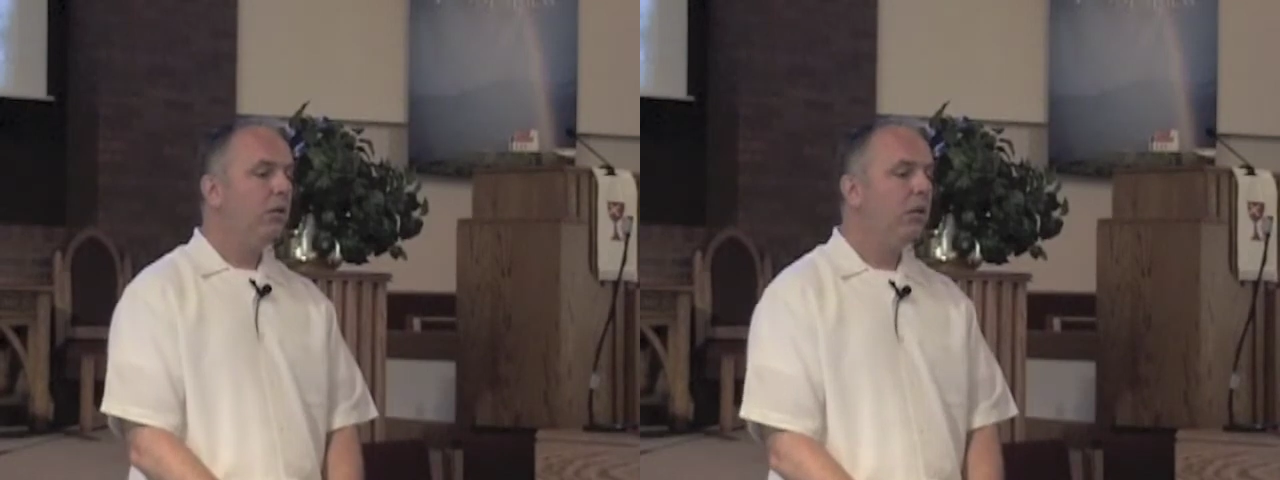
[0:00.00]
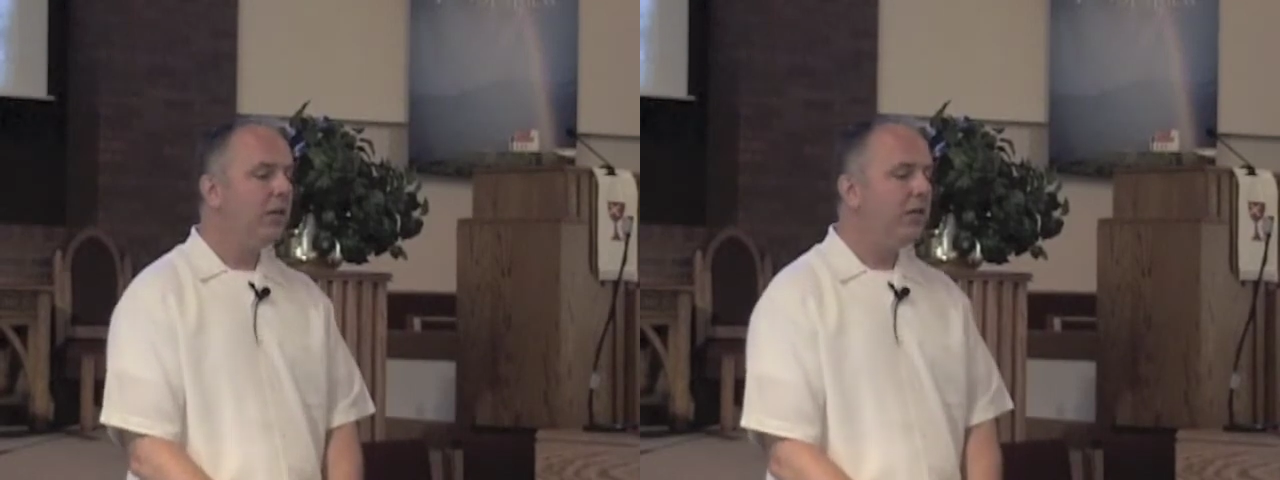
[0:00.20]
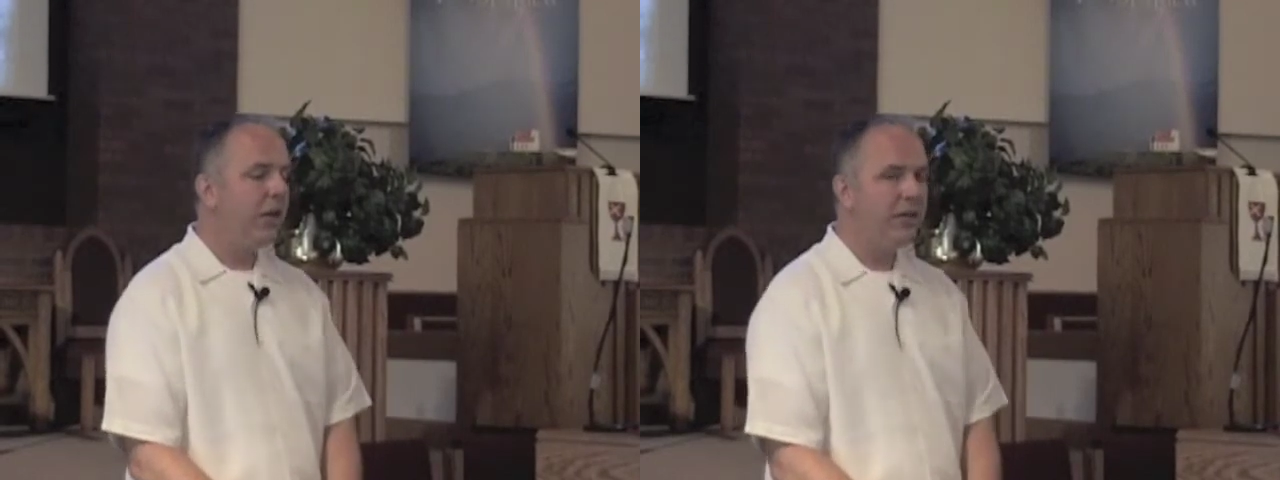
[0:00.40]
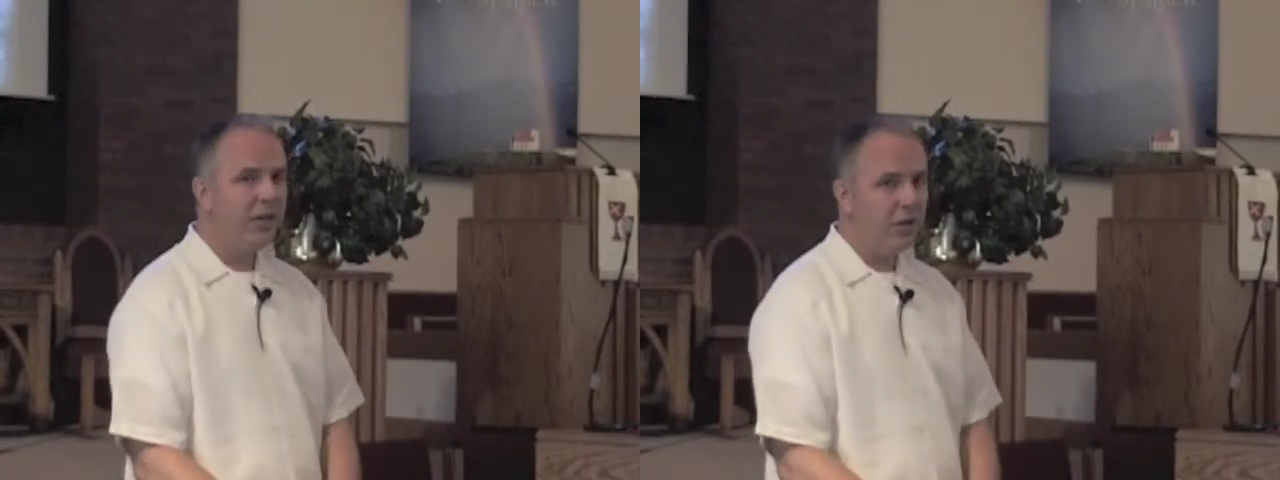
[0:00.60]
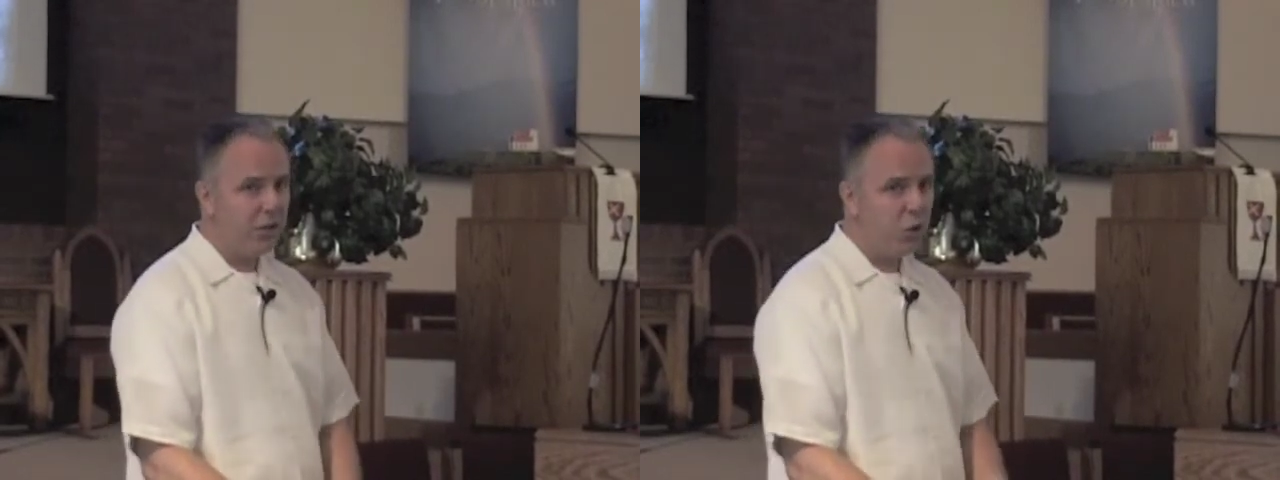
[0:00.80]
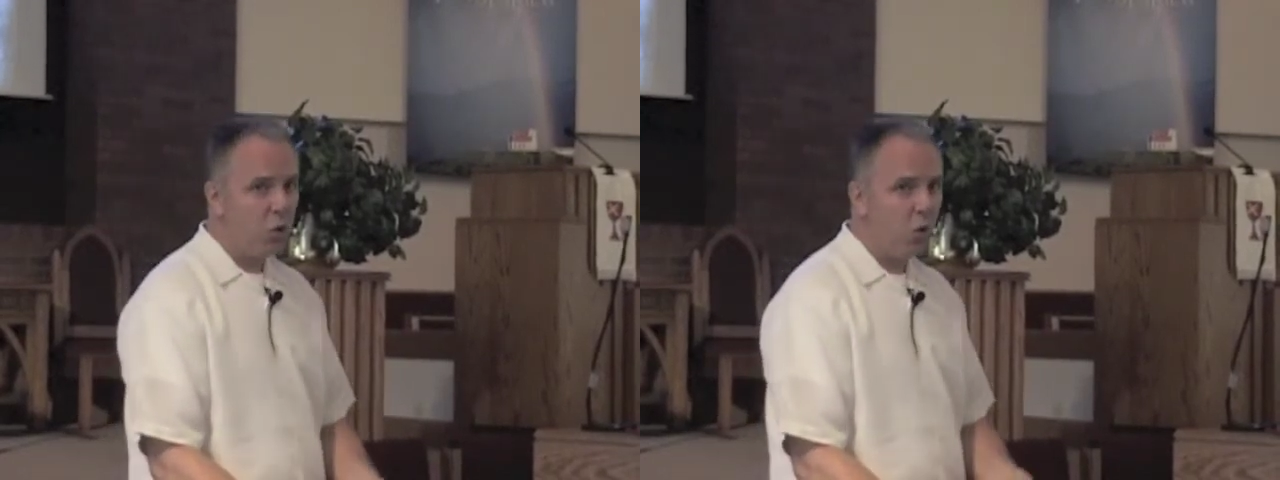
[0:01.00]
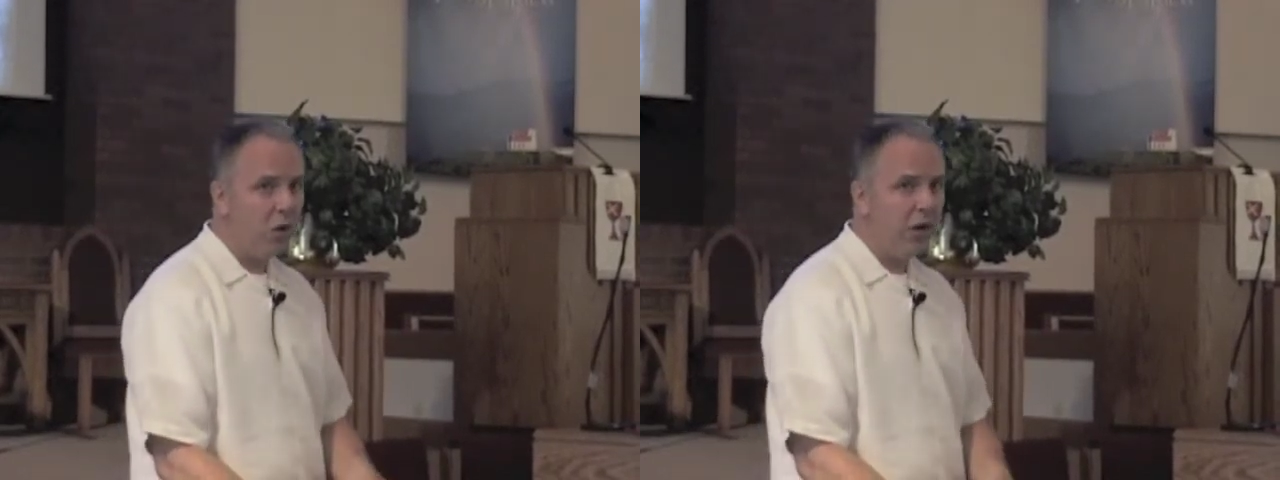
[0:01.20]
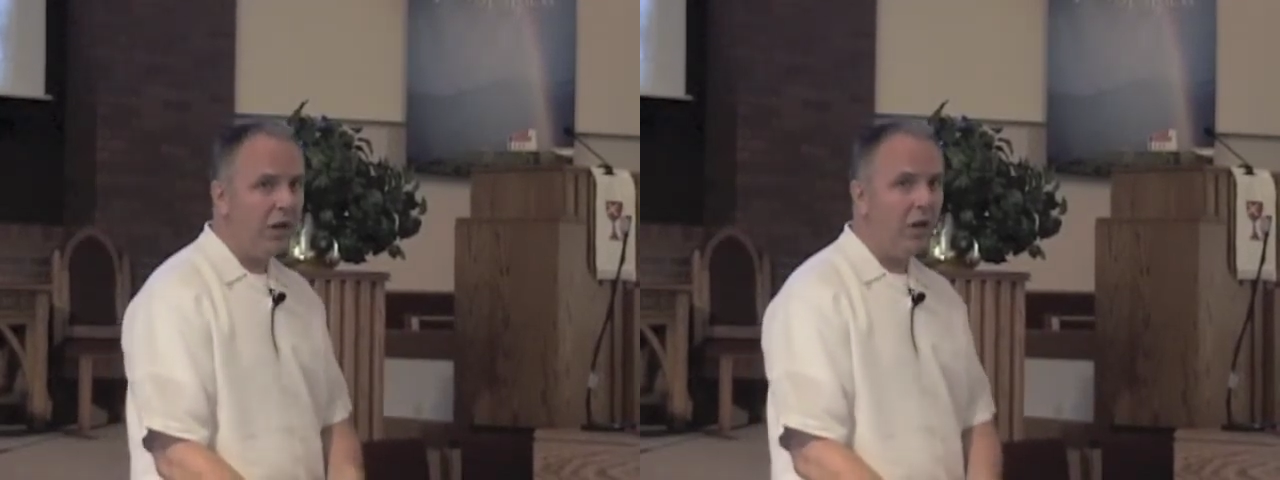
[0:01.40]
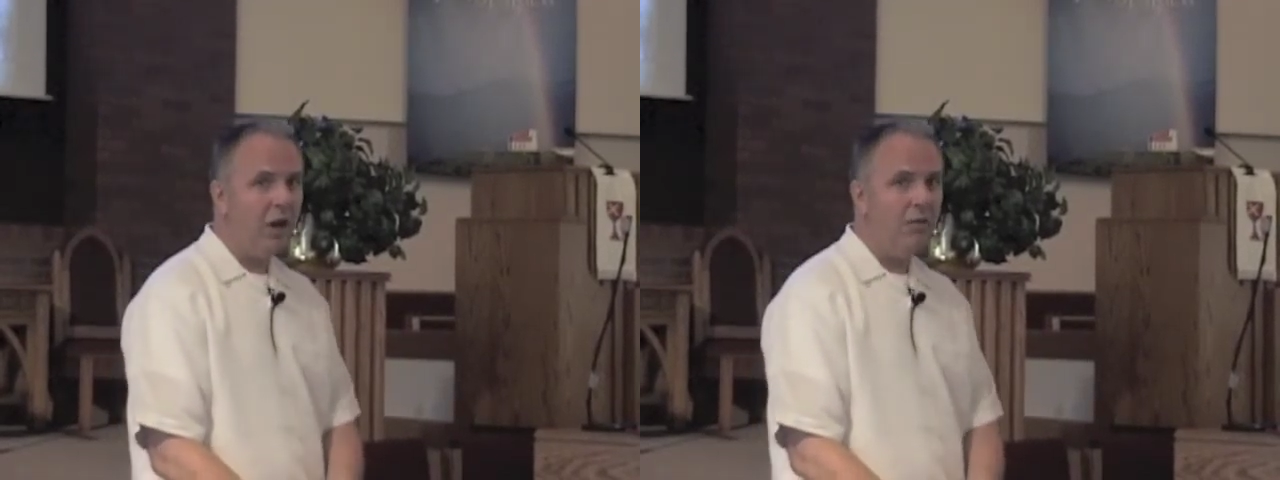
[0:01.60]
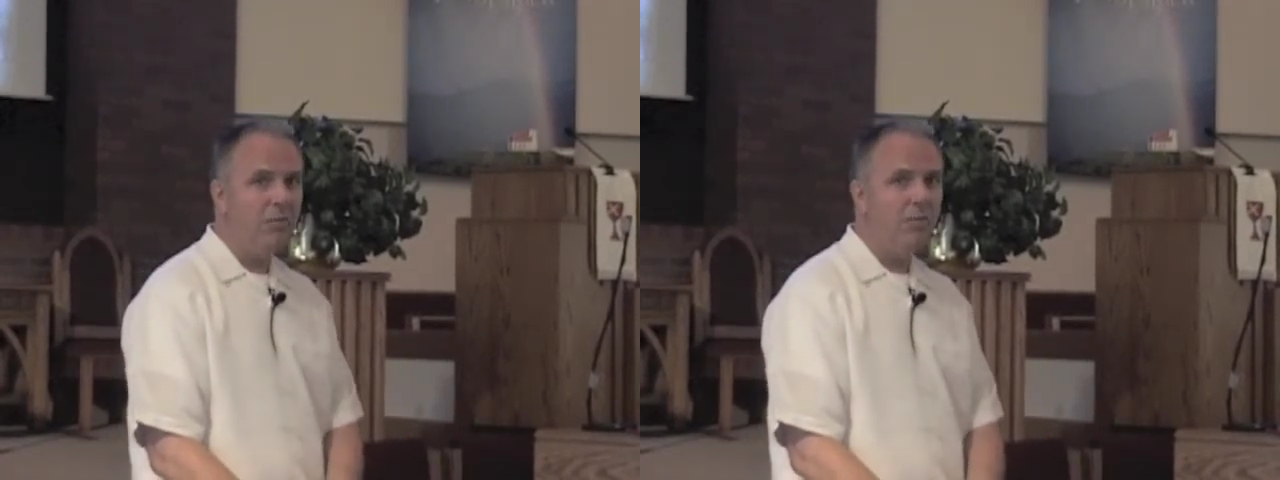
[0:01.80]
Linda tells a story
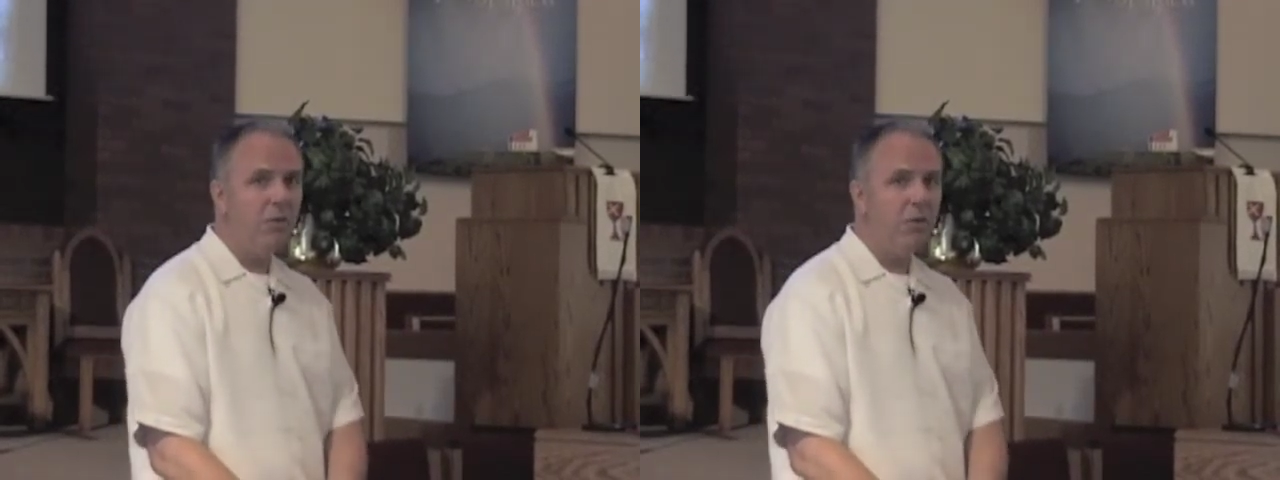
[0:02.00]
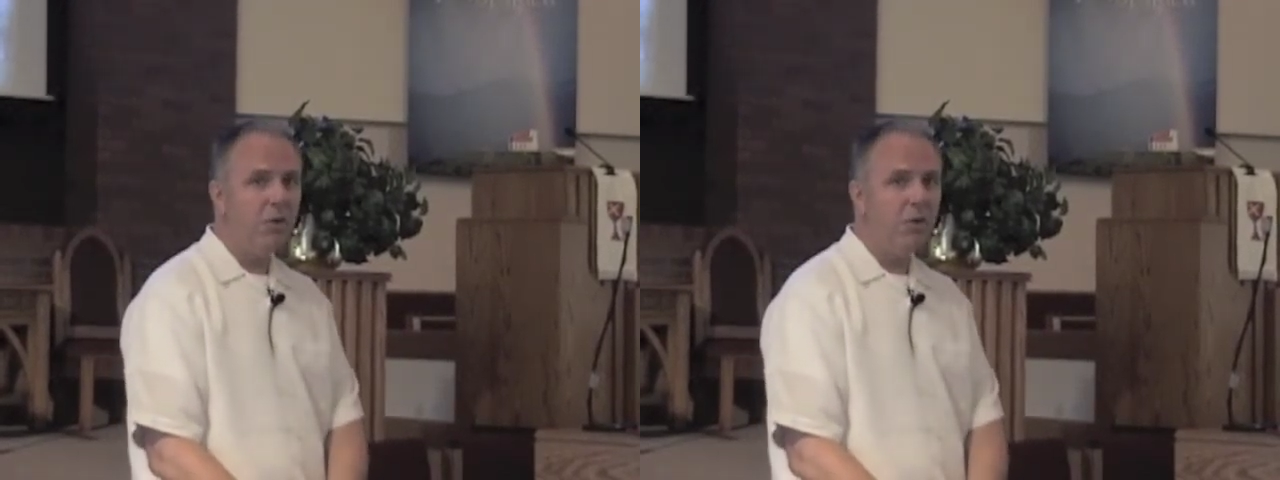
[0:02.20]
of